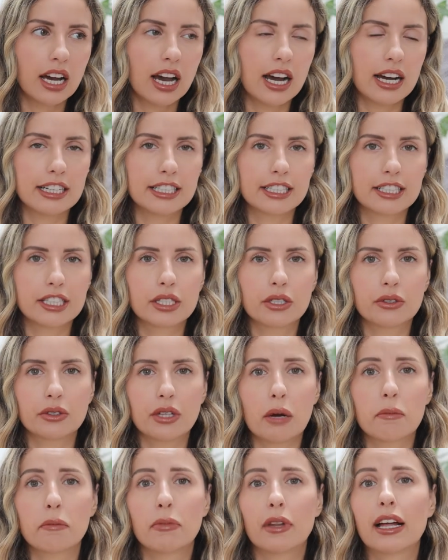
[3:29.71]
so
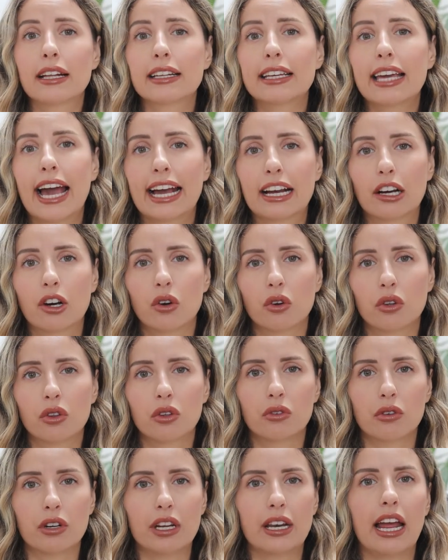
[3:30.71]
that blood can't go
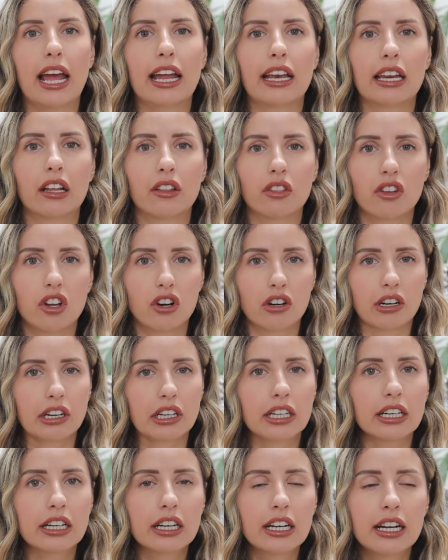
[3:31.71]
through it any
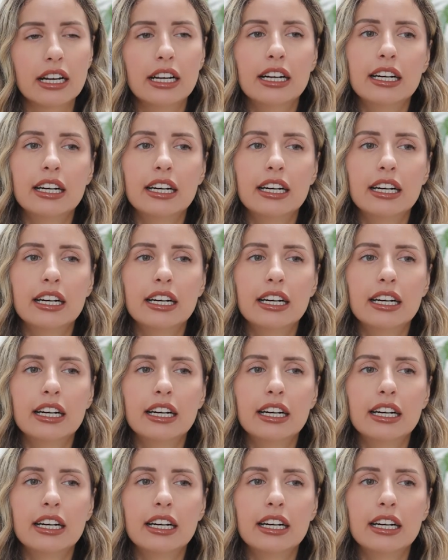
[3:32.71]
longer.